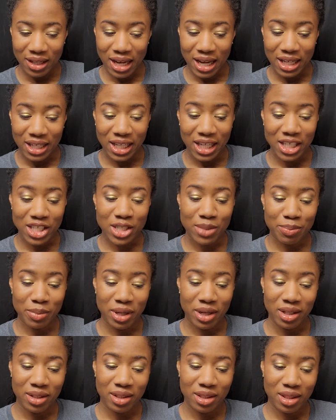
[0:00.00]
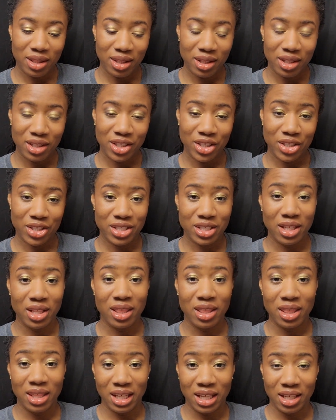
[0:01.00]
And each month there's a
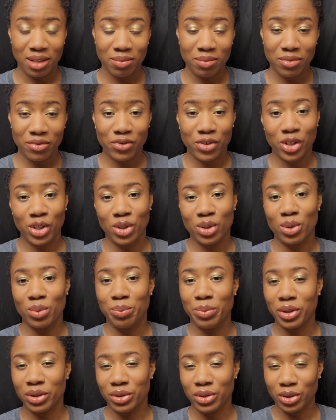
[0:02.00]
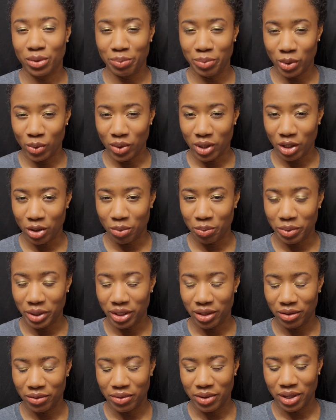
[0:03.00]
theme for you to build your
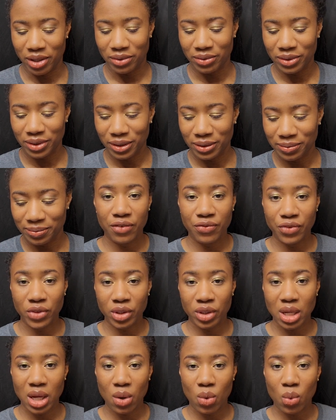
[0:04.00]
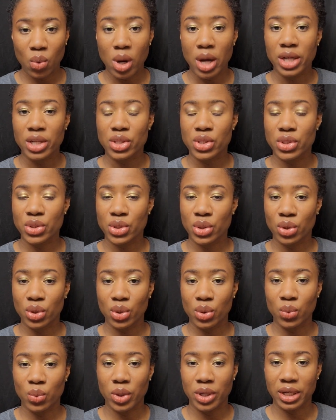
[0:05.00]
BYOP around. If you're not quite
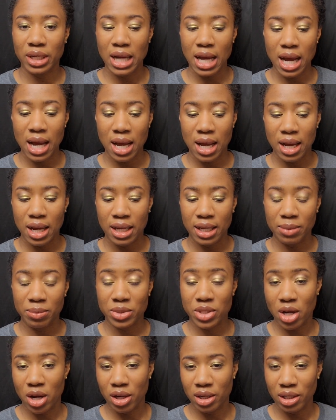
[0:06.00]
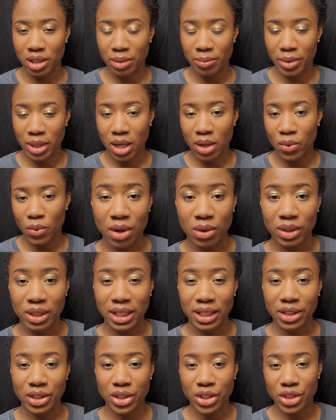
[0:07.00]
sure what I am talking about, I'll
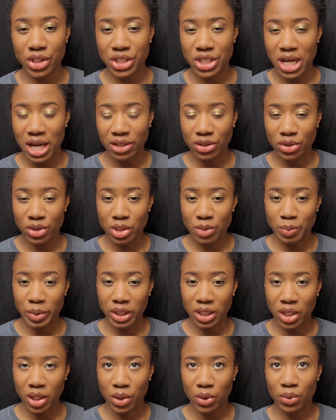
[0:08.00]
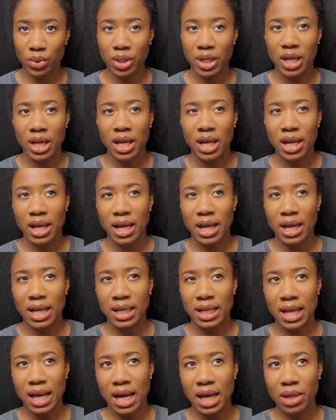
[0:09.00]
link their channels below,
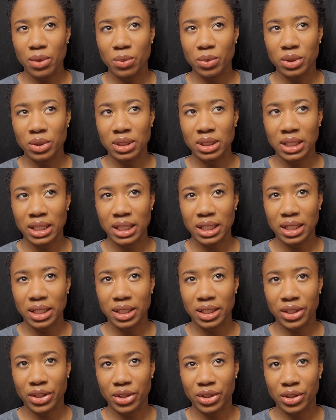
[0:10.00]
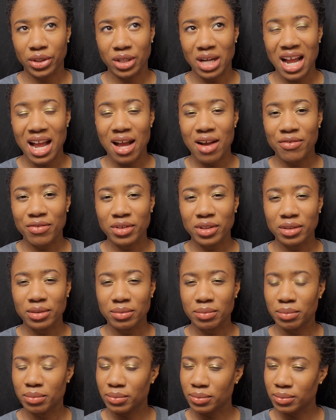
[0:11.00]
and I will link their, I have not